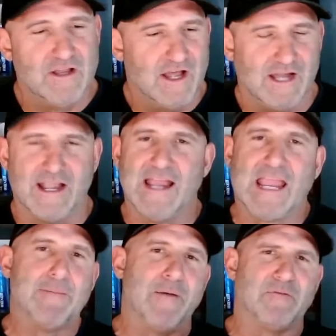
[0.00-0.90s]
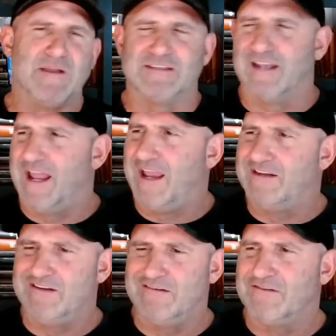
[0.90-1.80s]
A guy came up to me and said, Hey,
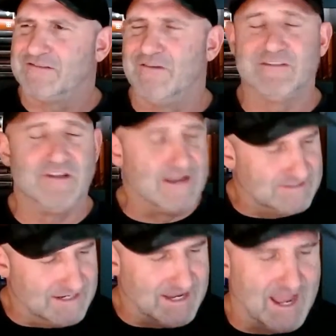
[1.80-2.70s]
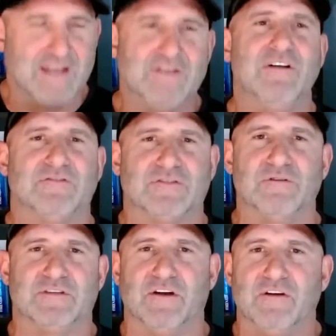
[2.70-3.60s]
do you know so and so? I said, Yeah, I do know so
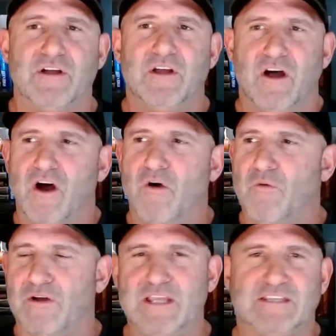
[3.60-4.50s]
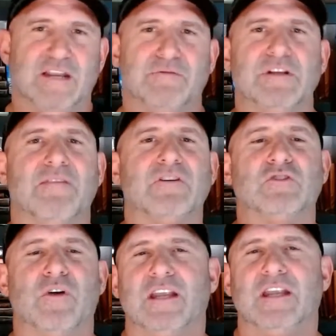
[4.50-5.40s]
and so. Oh, well, he said he would never
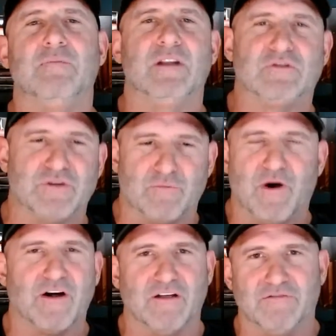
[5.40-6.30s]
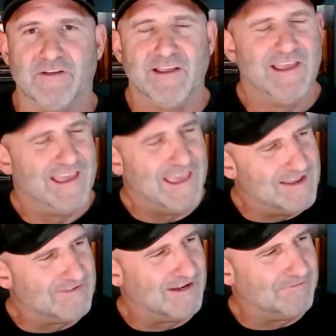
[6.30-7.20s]
join any ministry you're part of. And I
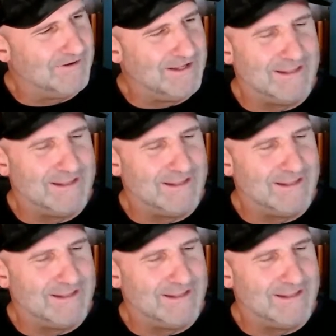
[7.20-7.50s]
was like, Really?